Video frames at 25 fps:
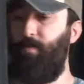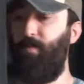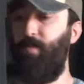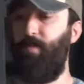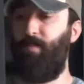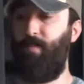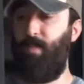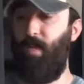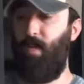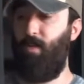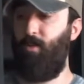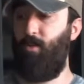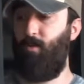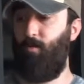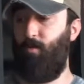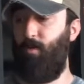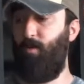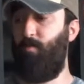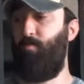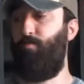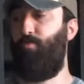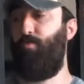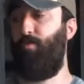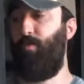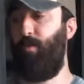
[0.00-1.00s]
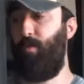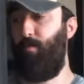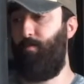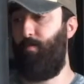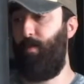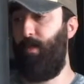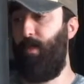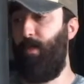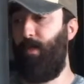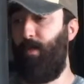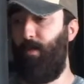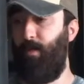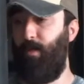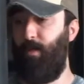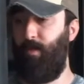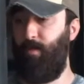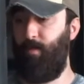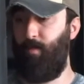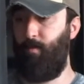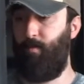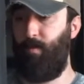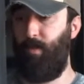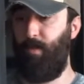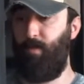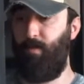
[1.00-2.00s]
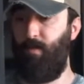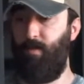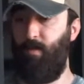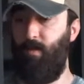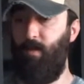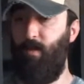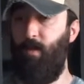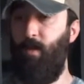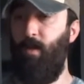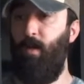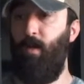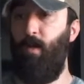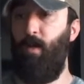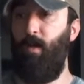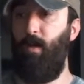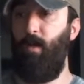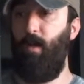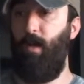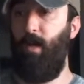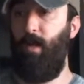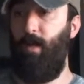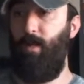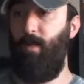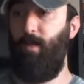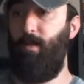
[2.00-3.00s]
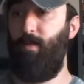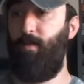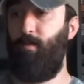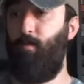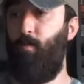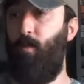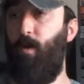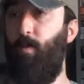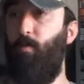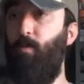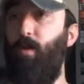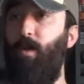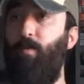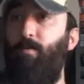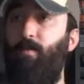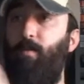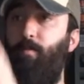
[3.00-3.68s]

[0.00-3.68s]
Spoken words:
the statue is pretty big. It's a beast. In this one we have the